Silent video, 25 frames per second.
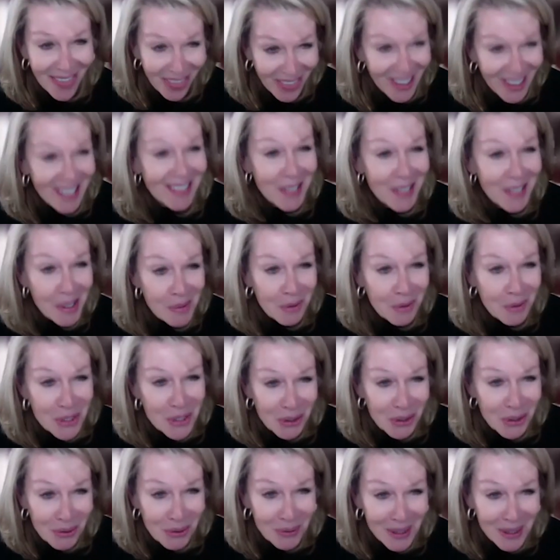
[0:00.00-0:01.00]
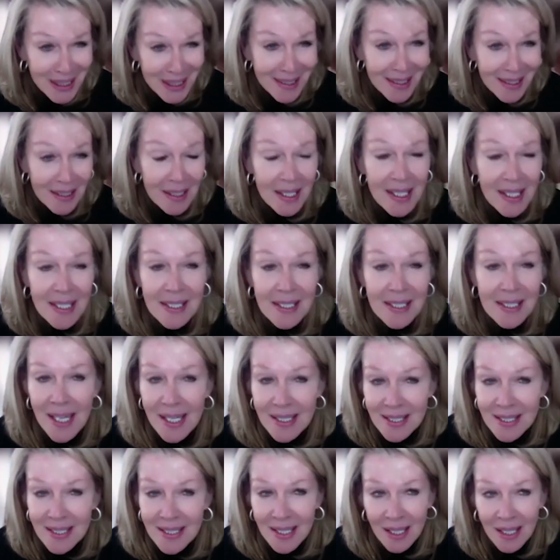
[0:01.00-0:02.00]
thing that we're doing
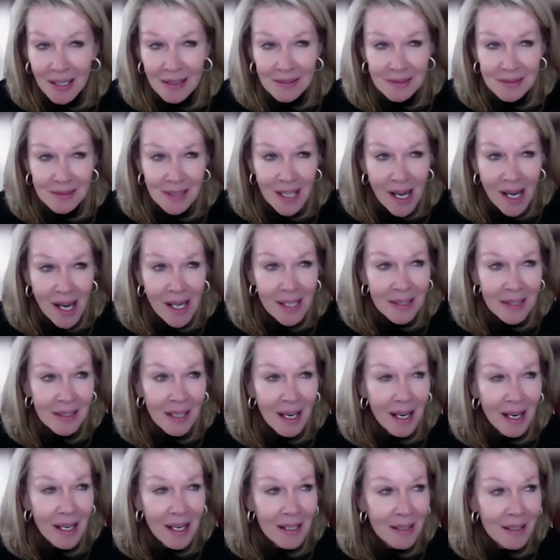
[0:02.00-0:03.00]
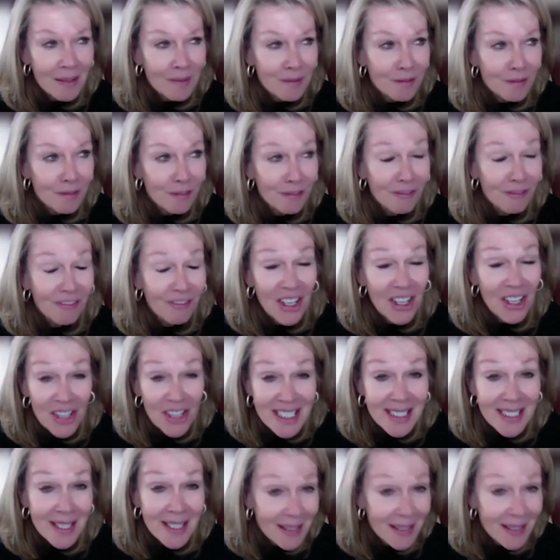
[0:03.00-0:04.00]
takes a lot of very
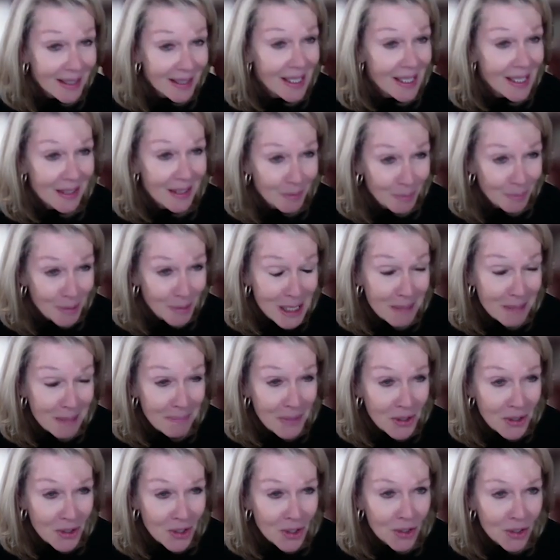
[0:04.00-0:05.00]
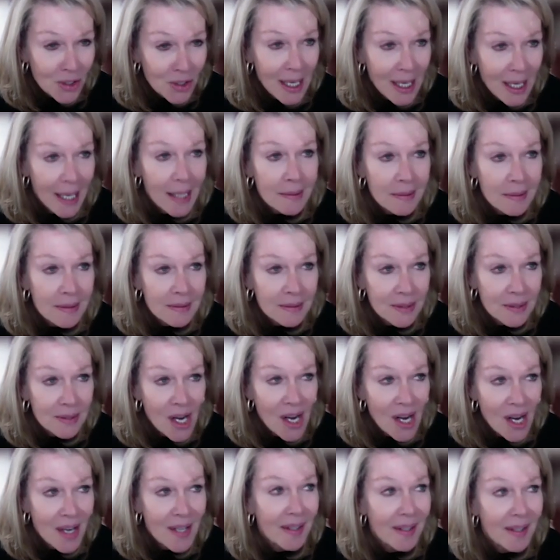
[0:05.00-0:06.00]
dedicated people and a
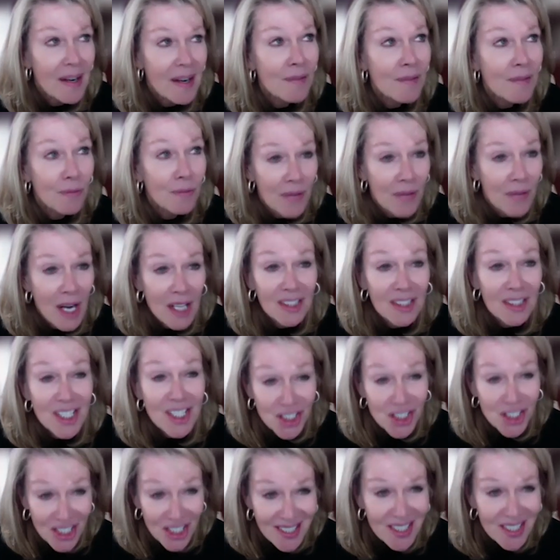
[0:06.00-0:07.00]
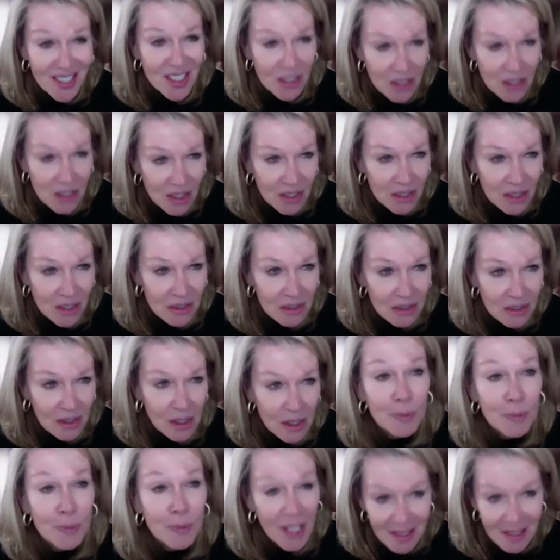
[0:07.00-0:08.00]
lot of logistical
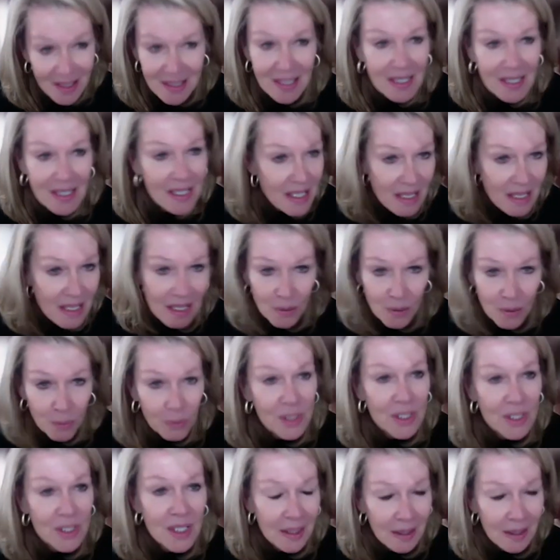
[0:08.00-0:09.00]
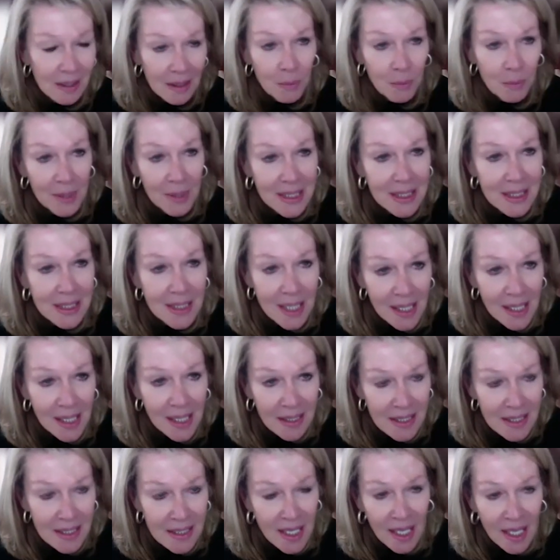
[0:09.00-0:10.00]
complexity that we're dealing yeah. with day in
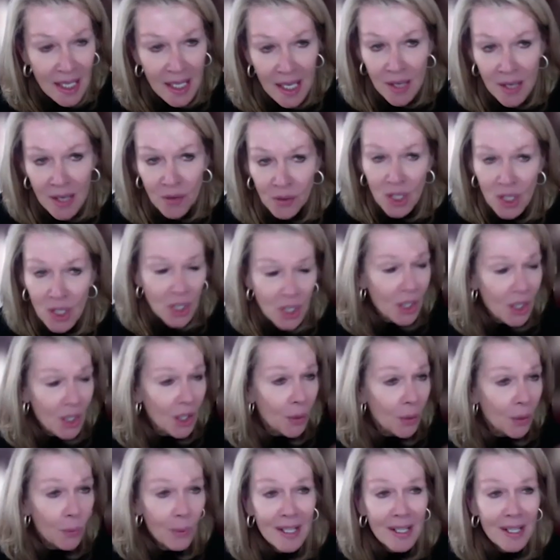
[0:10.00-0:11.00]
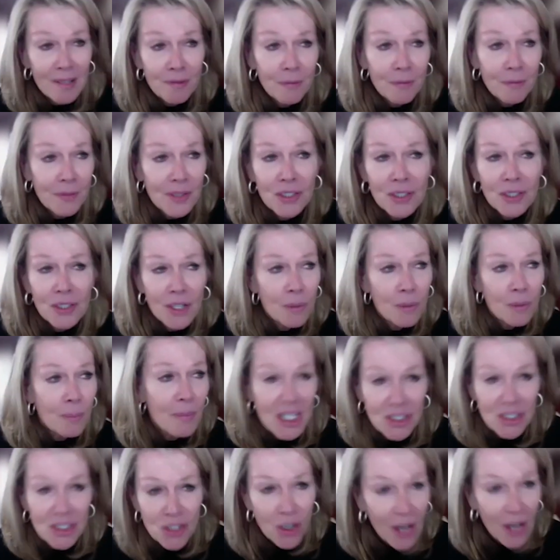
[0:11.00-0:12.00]
and day out. We have, you know,
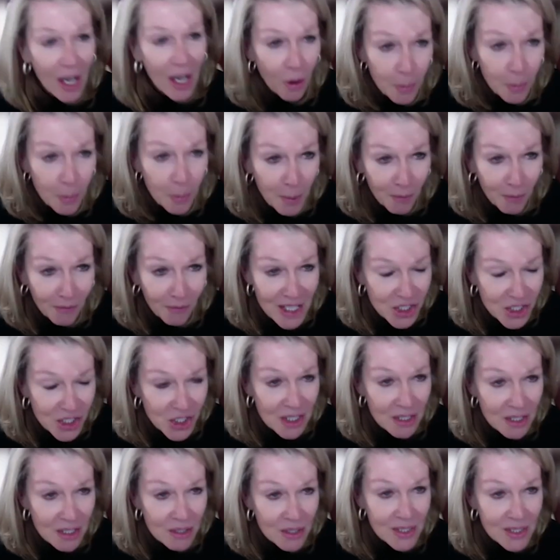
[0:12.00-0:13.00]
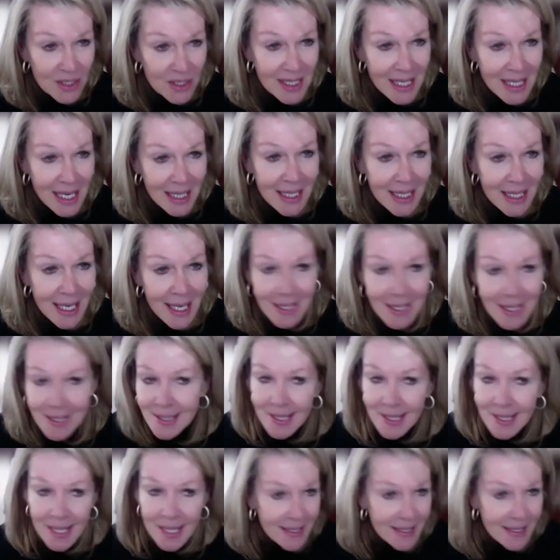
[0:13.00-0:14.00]
mental health professionals, they can
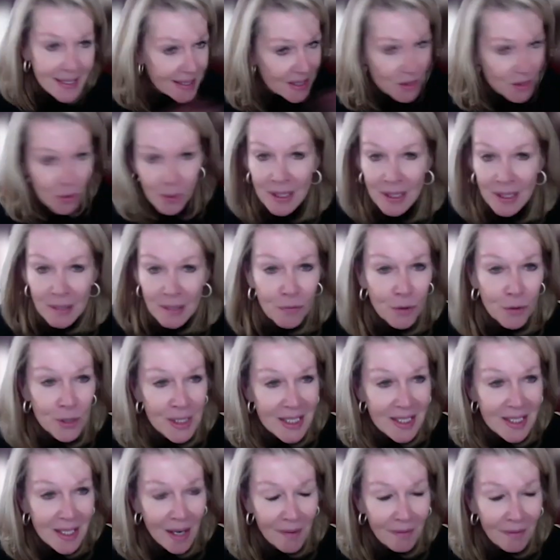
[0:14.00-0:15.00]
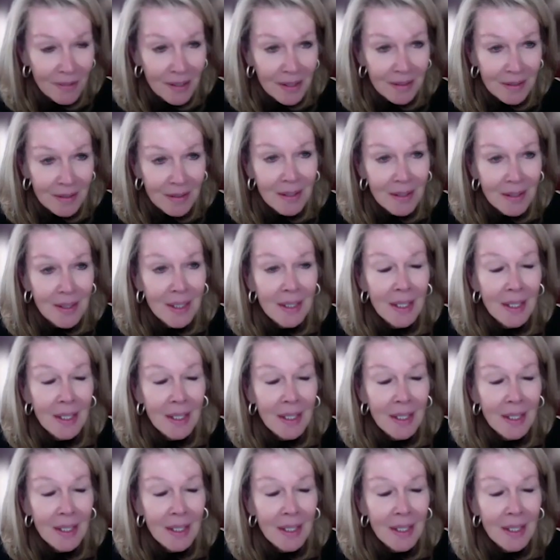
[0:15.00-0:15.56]
access 24 um, 7.